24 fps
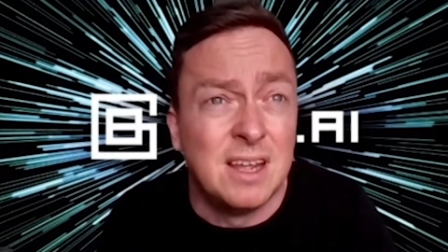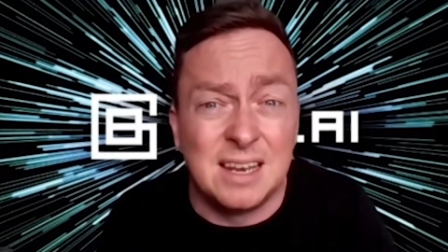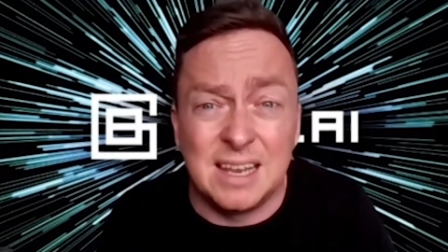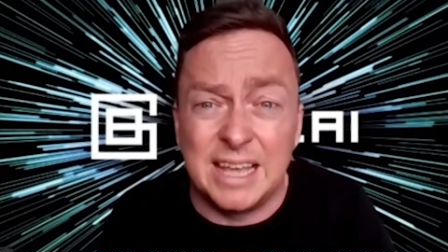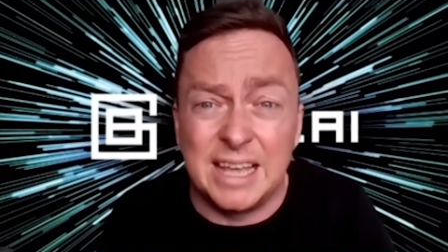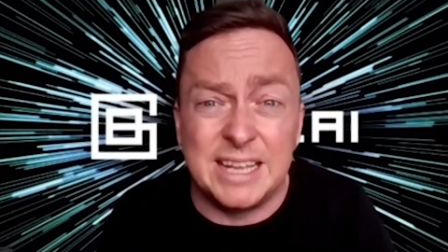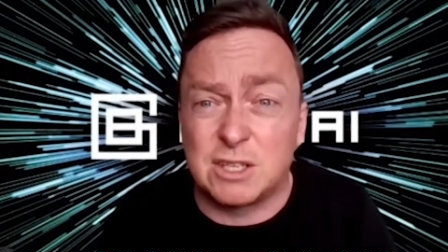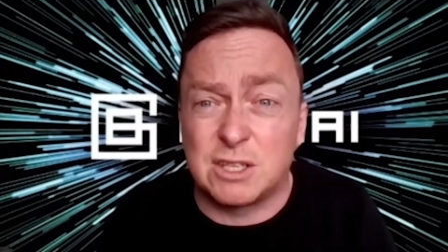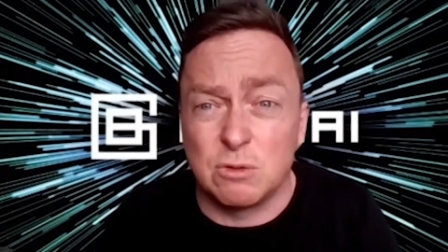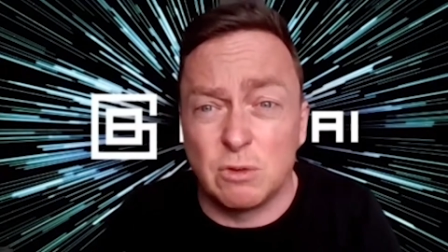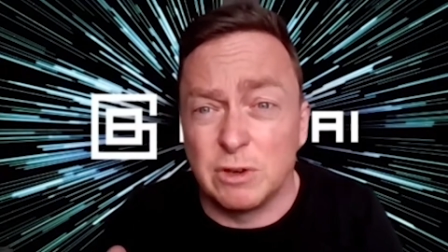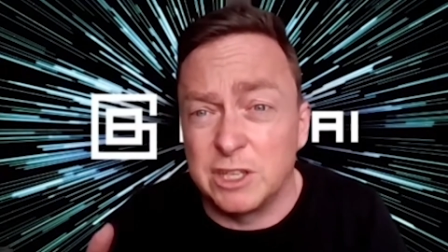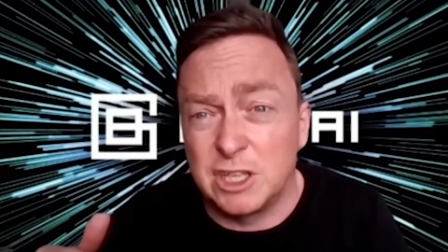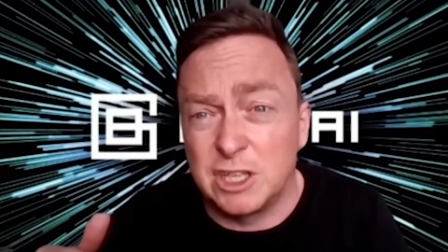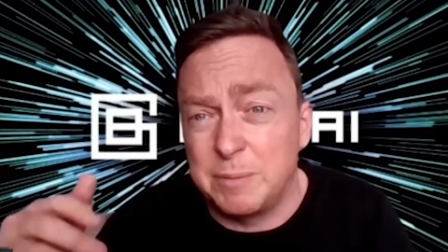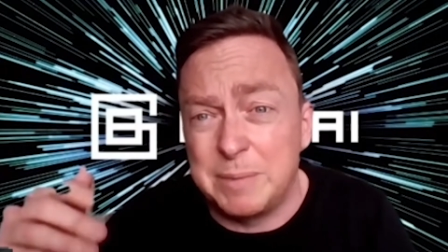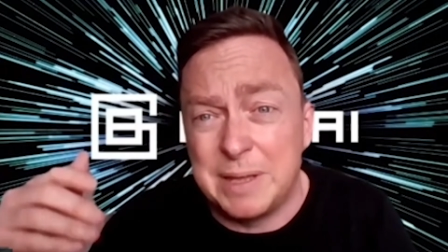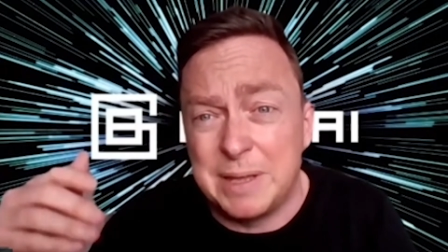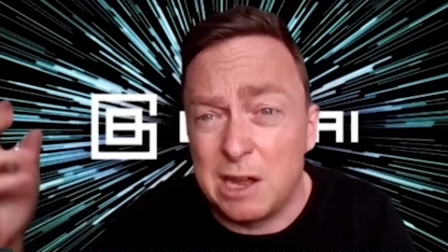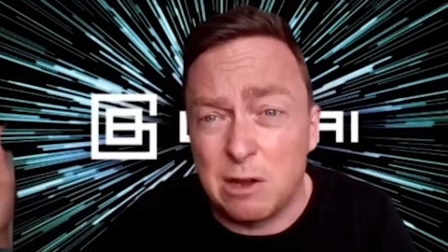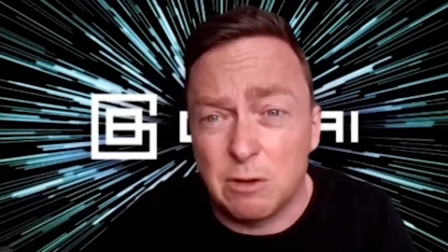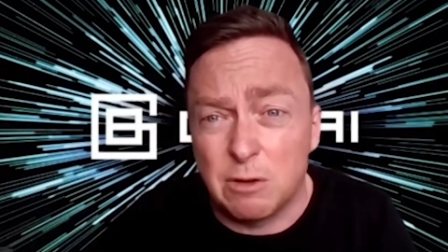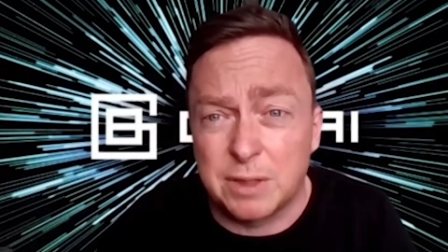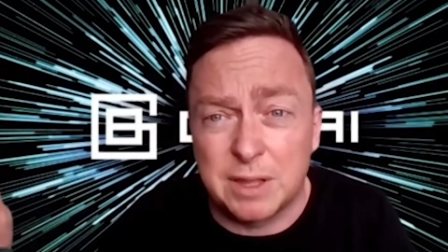later on it can
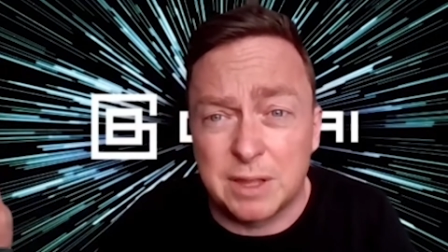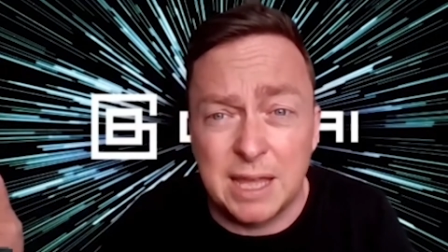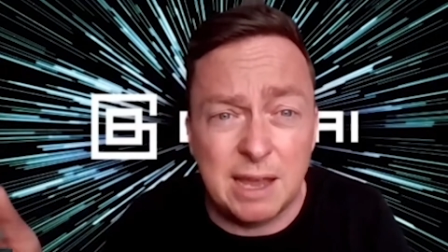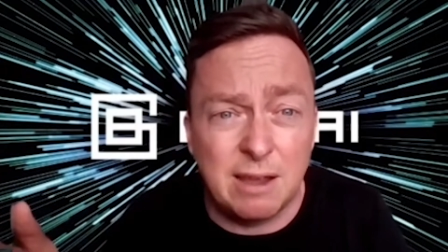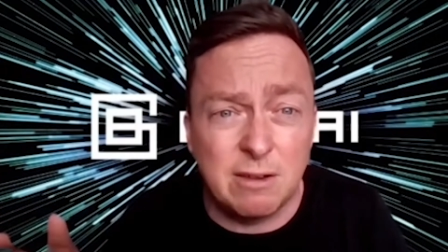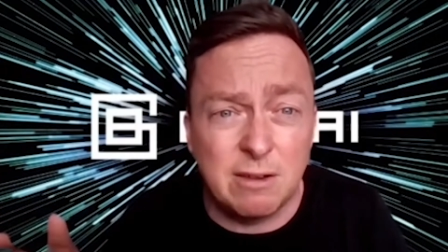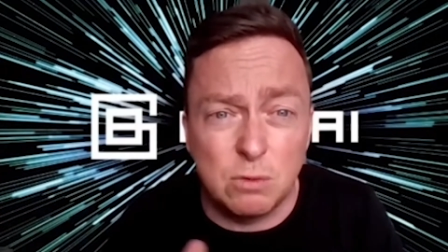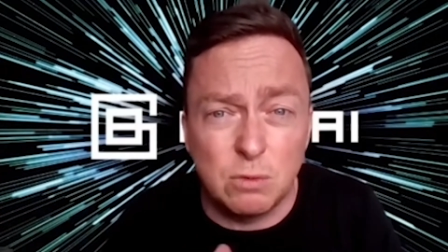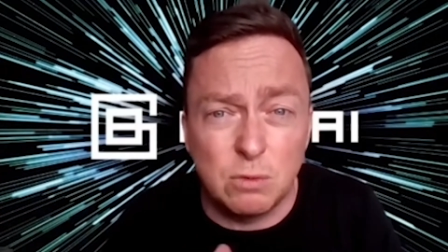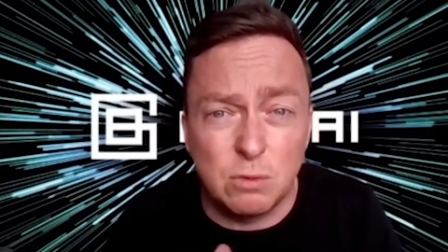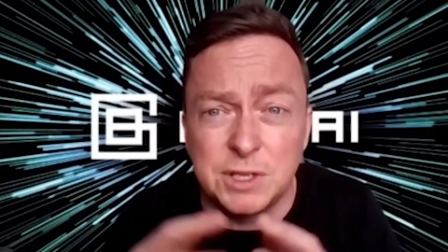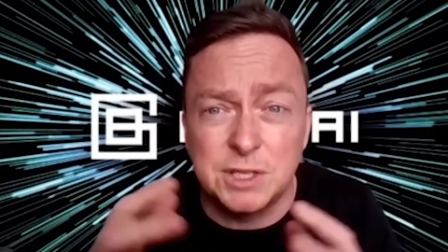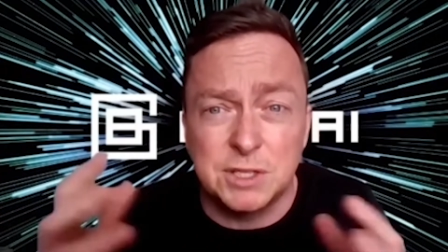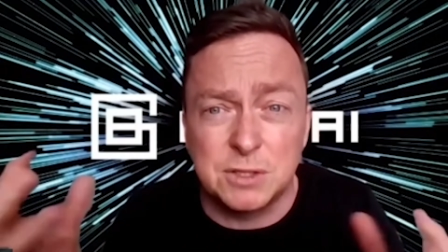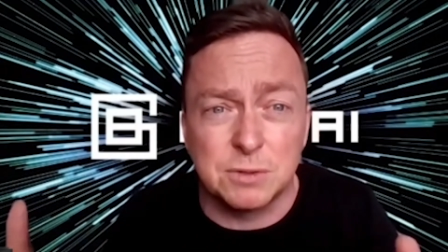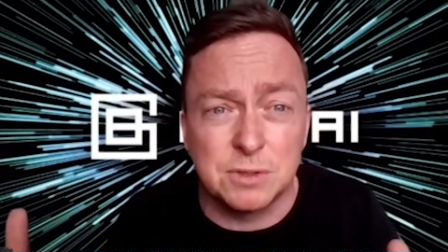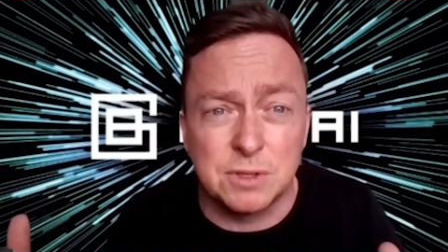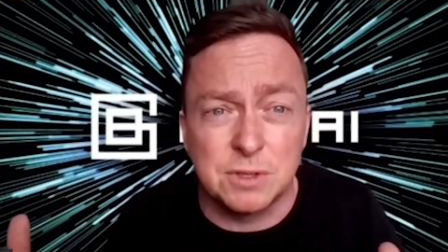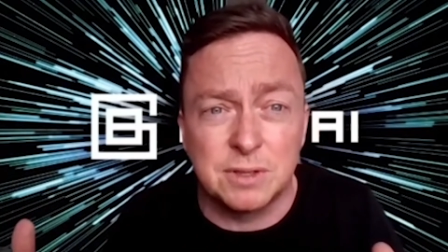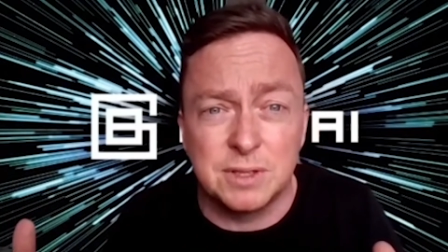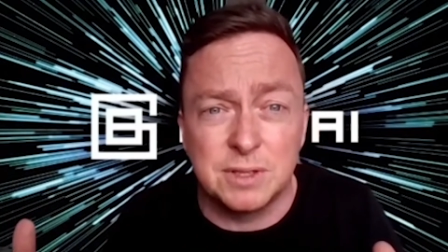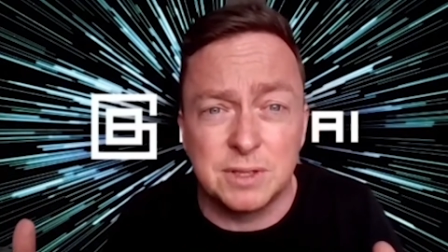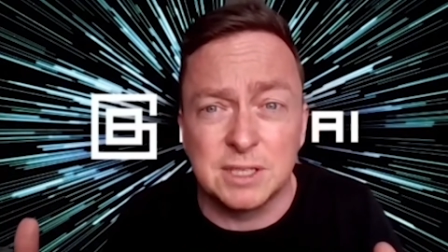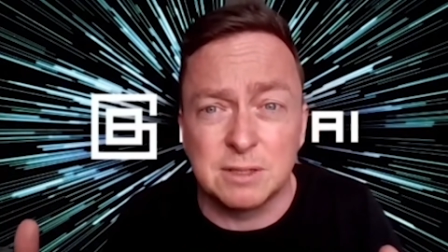be healthcare and all these sorts
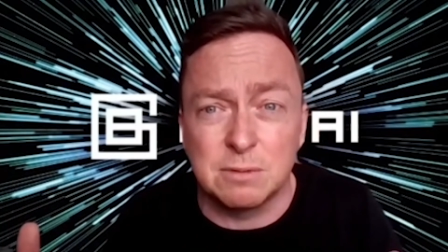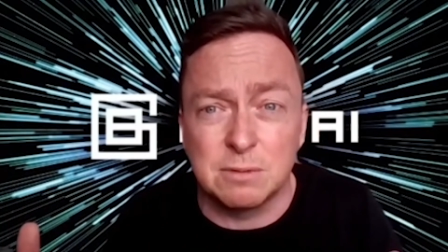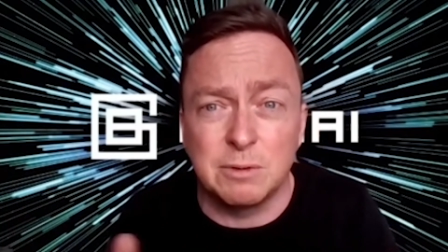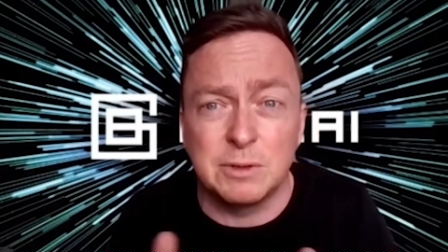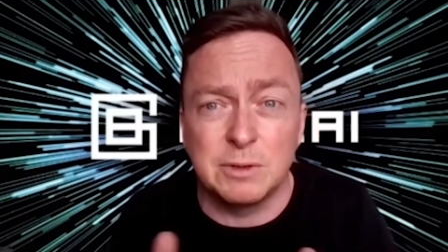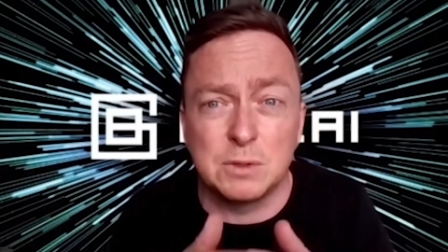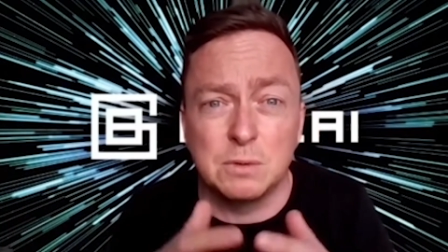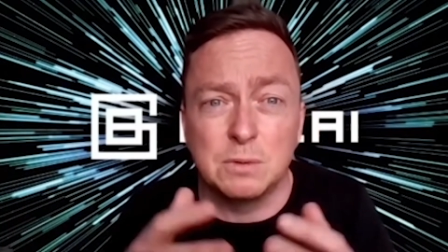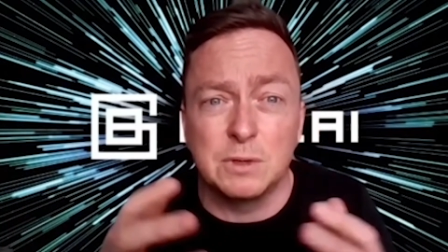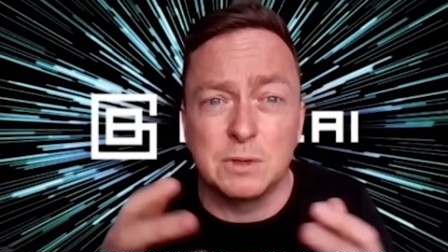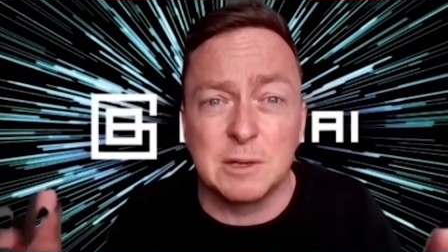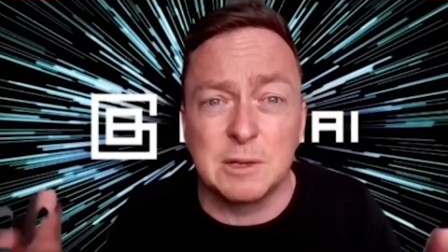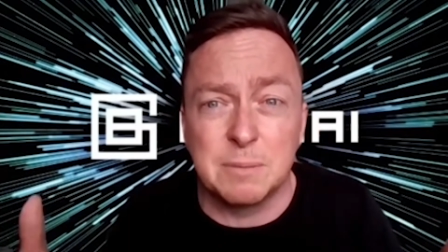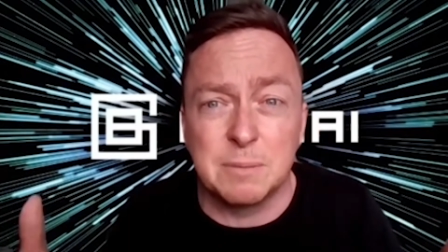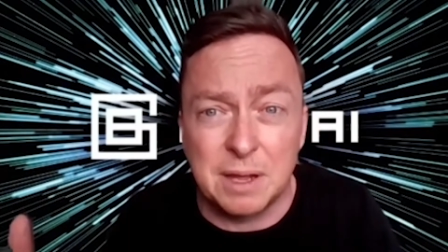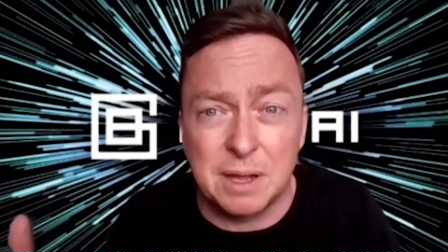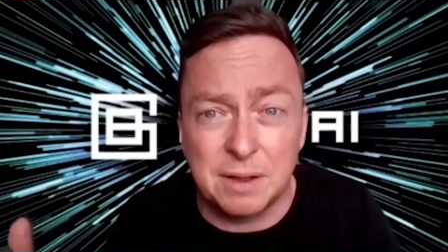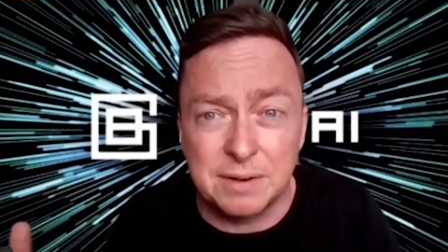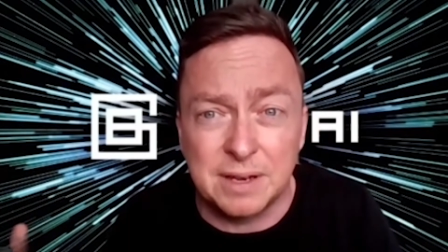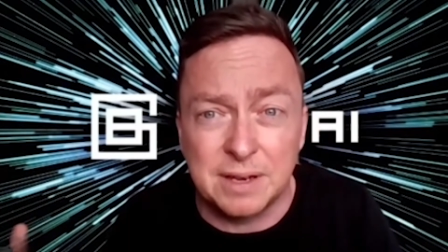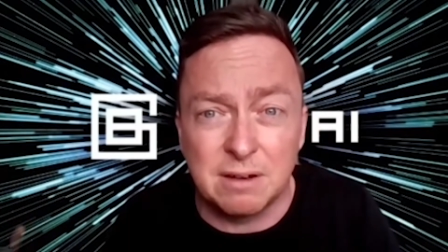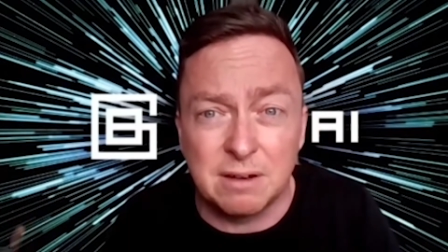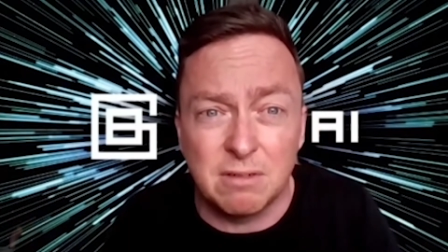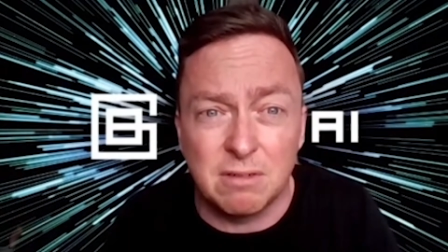of things that we're talking
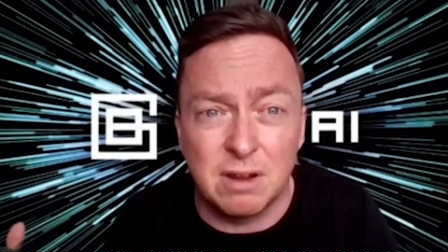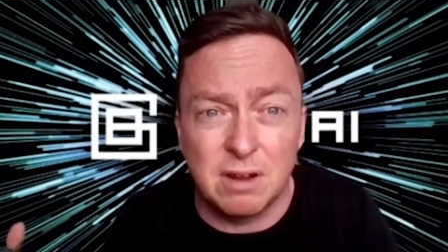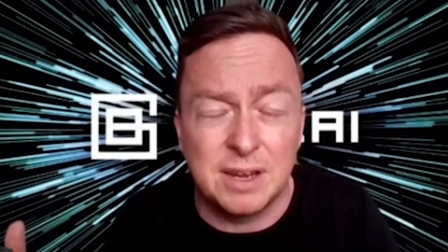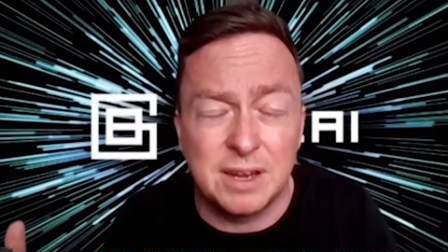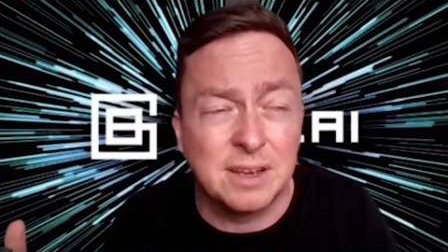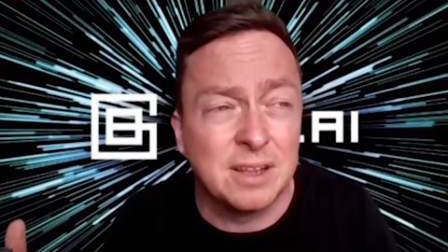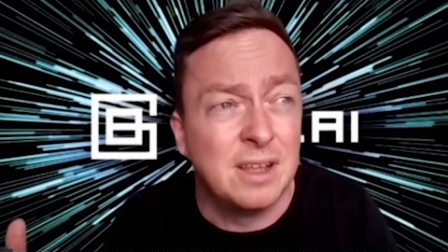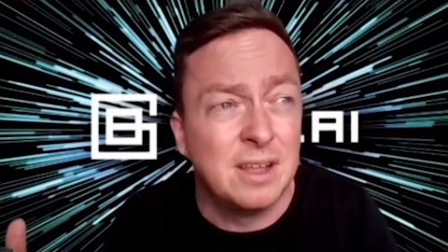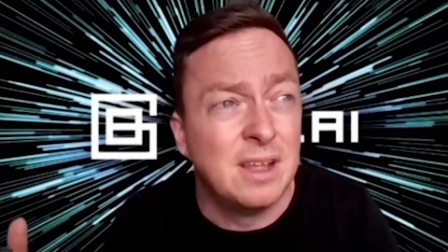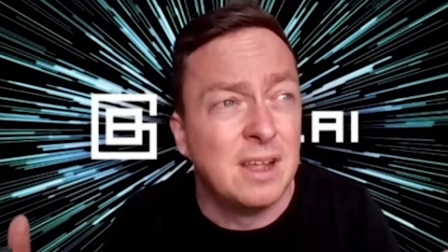about now right